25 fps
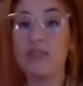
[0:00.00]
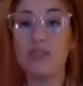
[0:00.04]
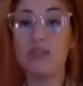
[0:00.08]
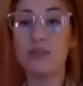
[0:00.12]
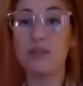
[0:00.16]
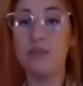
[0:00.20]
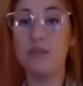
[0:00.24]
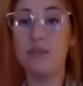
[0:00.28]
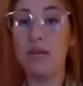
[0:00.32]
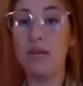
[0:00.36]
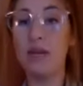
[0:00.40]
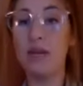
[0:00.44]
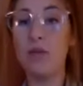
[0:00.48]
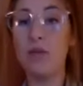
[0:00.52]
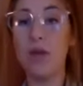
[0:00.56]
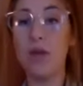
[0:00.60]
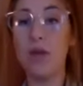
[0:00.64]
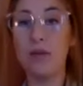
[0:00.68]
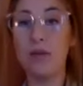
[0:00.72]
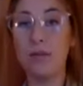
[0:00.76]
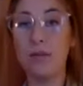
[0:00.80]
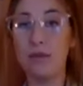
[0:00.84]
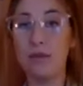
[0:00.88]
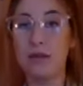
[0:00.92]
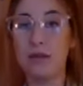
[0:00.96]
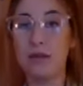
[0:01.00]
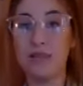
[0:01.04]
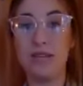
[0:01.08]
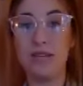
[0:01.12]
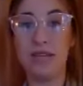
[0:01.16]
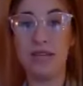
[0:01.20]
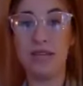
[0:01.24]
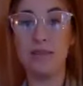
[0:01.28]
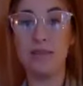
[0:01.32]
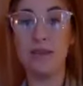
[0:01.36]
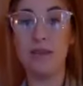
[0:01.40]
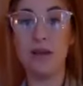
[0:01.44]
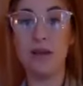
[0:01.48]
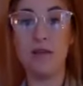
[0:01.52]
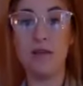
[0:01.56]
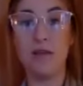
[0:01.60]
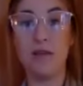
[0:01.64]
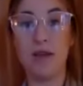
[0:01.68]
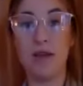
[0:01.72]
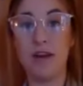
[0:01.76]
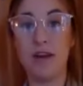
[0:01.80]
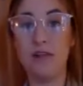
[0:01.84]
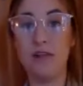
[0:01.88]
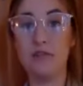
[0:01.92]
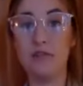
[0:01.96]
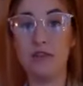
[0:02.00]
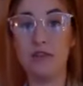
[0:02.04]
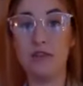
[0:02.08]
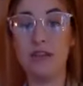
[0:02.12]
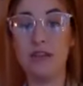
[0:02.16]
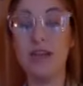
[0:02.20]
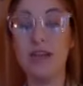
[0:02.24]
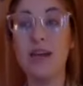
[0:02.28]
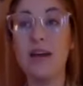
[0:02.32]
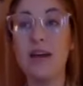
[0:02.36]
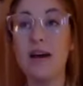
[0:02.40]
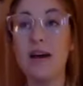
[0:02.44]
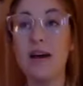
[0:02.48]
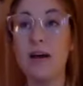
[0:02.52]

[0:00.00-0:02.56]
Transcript: And that's just me, one person in my own country.